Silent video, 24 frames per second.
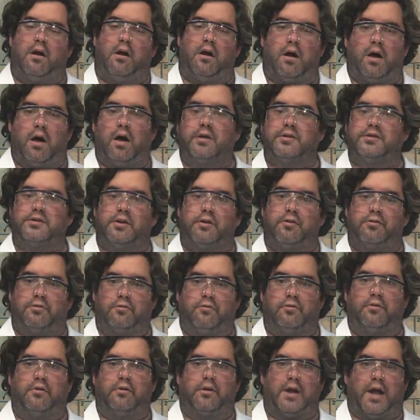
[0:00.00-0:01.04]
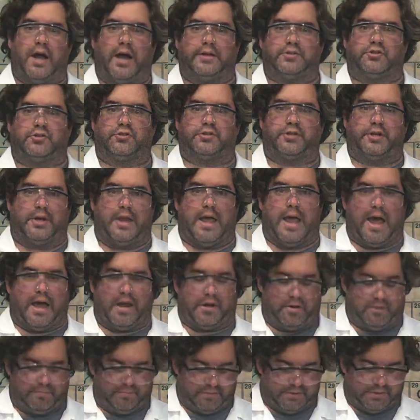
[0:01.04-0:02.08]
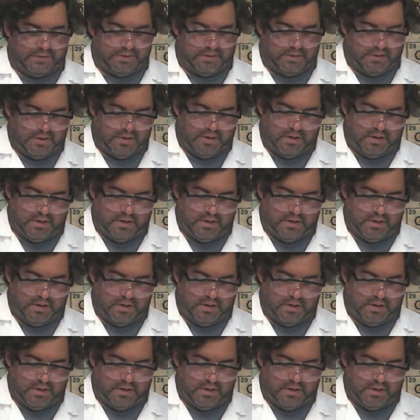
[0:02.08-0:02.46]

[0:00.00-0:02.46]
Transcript: also through their hydrogen atoms.